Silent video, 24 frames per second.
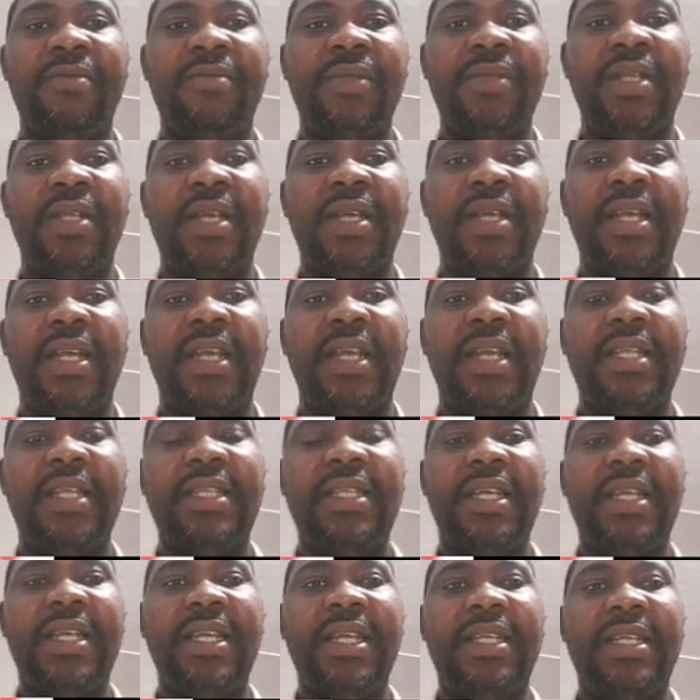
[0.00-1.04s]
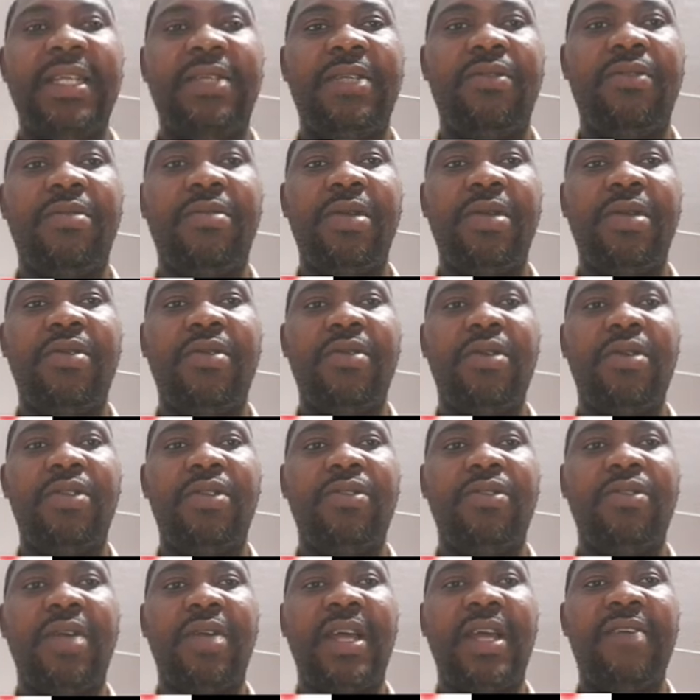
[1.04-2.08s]
kinetic energy will be equal to
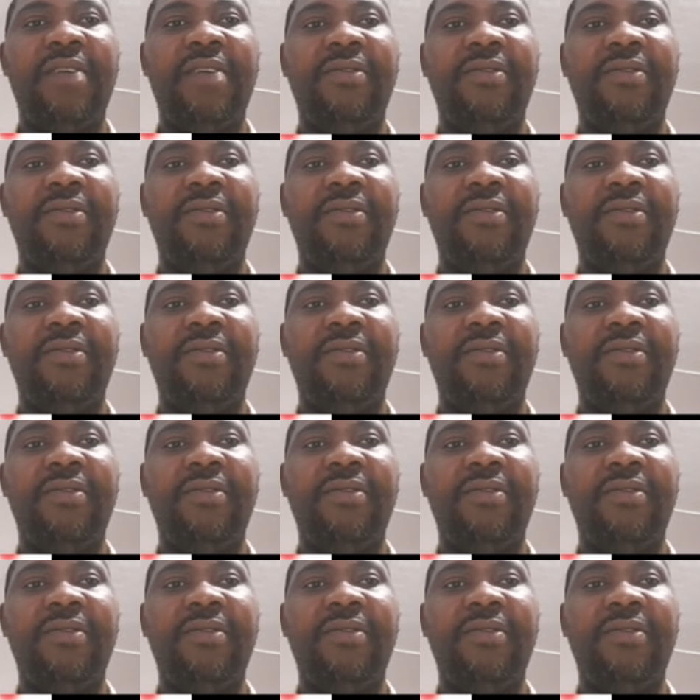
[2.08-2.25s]
half